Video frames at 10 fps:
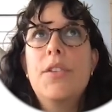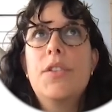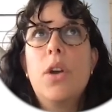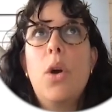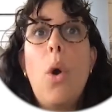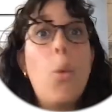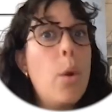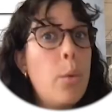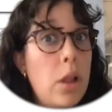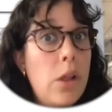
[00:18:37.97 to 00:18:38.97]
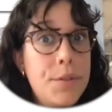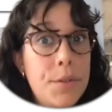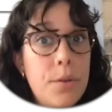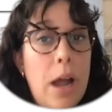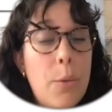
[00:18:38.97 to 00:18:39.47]
So
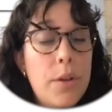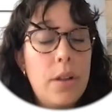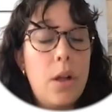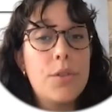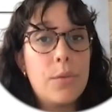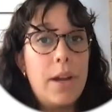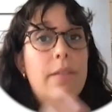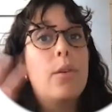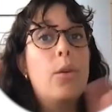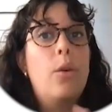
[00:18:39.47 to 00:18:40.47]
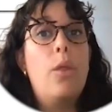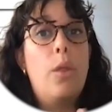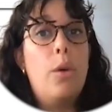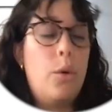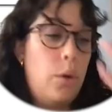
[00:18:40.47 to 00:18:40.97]
I will also write
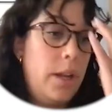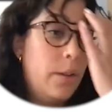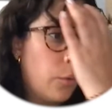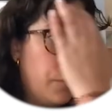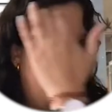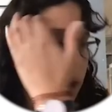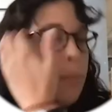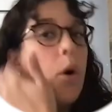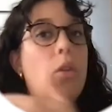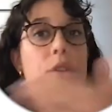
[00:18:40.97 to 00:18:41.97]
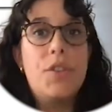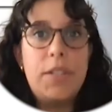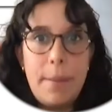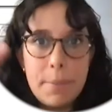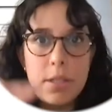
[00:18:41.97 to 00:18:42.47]
in the recap all the
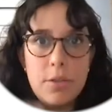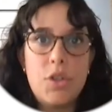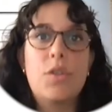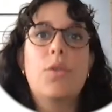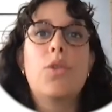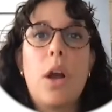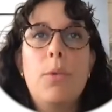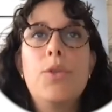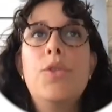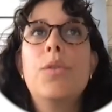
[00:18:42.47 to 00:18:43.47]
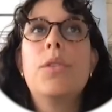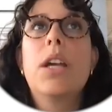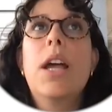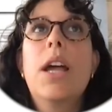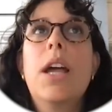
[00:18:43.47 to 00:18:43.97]
steps just to troubleshoot
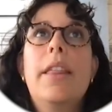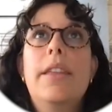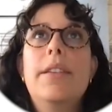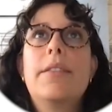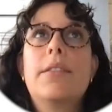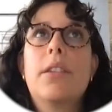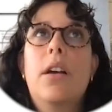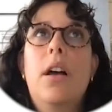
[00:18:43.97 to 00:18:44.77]
this